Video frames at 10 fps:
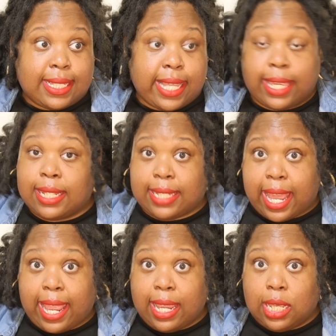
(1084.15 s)
second
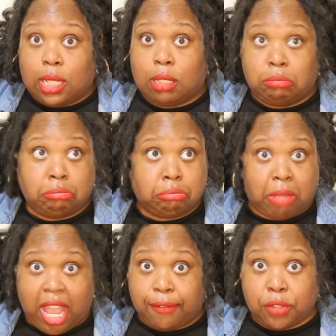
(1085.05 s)
day,
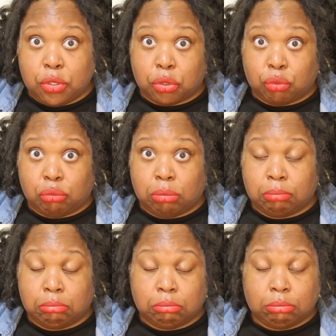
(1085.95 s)
afternoon,
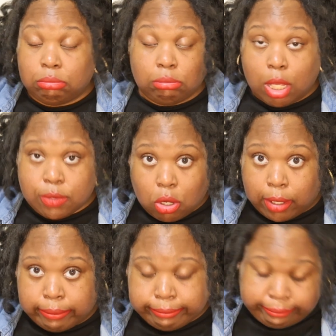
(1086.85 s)
it was
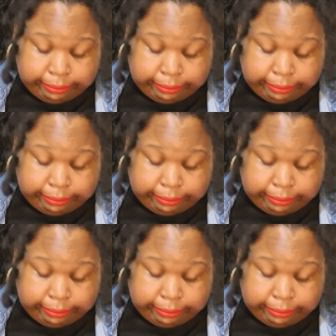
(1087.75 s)
gone.